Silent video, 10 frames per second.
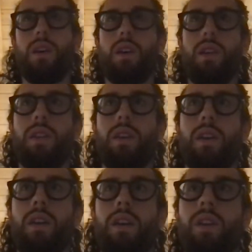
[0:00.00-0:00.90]

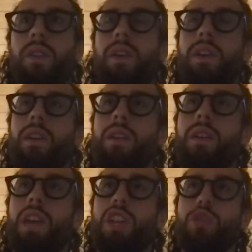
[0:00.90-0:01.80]
the
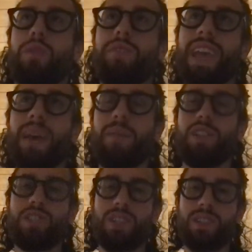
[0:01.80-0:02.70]
issue of
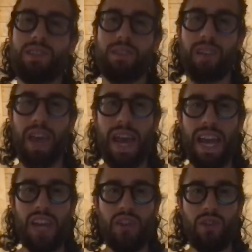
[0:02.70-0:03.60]
damages had
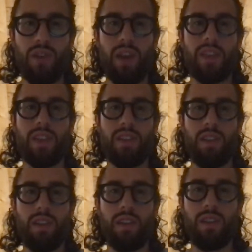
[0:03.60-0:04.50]
to, and
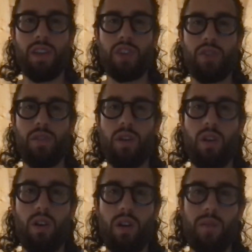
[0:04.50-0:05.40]
the issue of
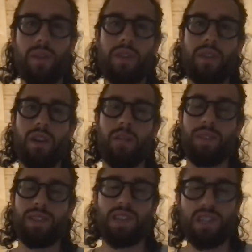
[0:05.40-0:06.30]
harm, and then the
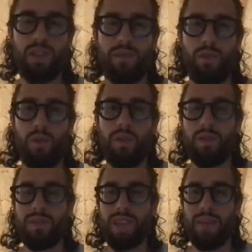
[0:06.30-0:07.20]
compensation for those
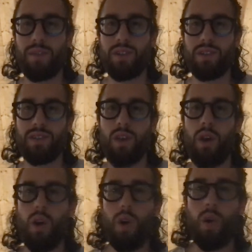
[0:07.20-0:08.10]
damages
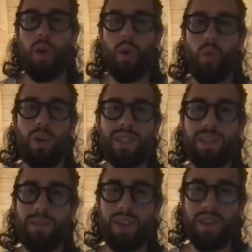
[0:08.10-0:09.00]
was
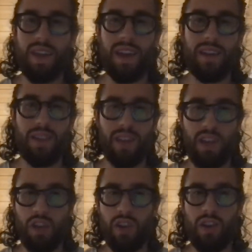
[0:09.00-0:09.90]
something that, again,
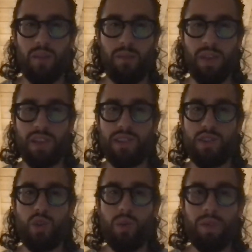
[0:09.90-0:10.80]
could not be
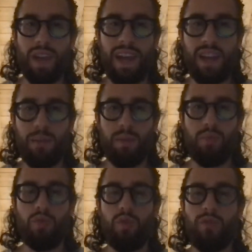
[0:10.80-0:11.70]
assumed and had to be
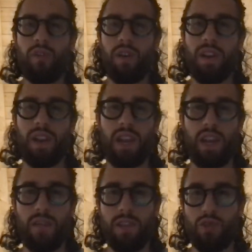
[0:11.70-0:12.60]
proved on an
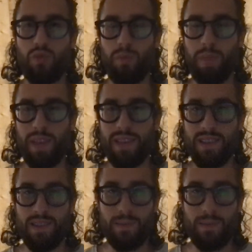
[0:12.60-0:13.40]
individual basis.